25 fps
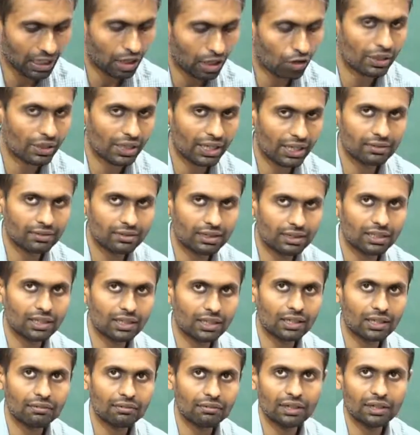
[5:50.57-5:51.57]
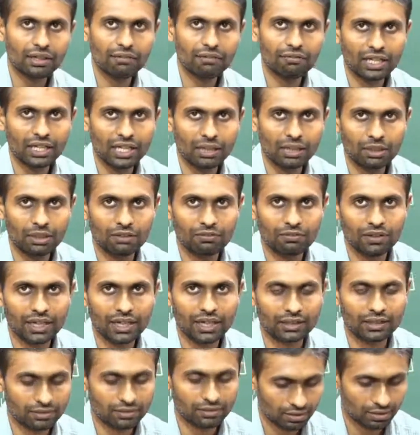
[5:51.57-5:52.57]
How can I see the content of a table,
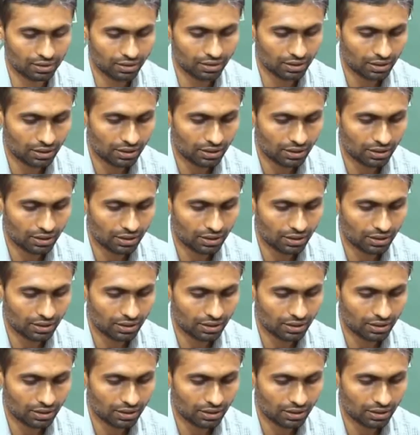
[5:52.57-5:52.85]
friends?